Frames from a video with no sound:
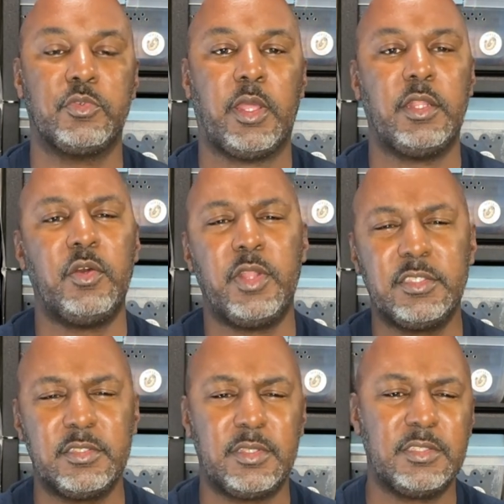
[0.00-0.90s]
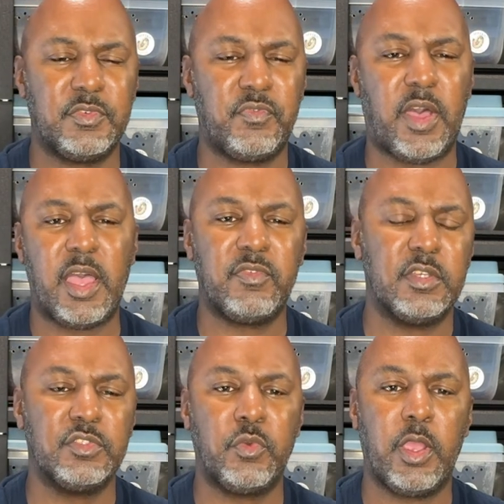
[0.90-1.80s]
Right? I know that's a
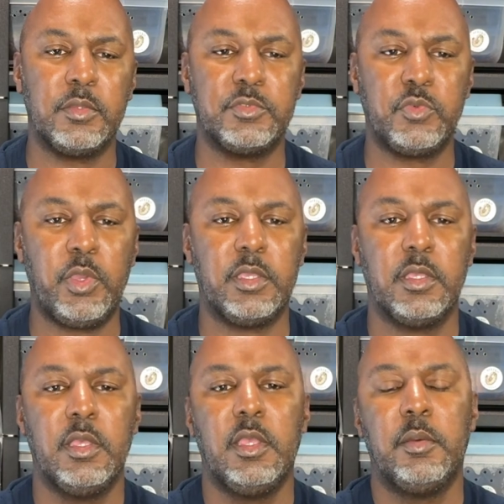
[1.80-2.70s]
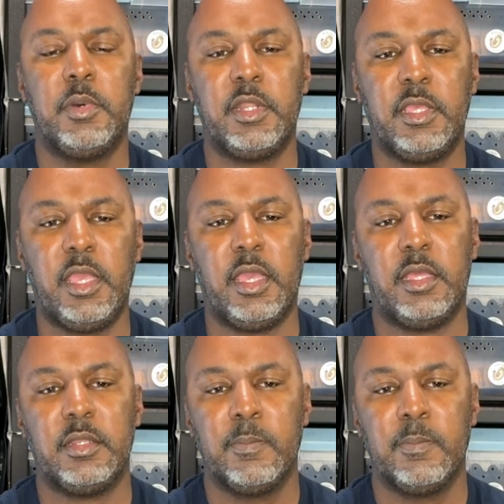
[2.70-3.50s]
500 gram swing, but again,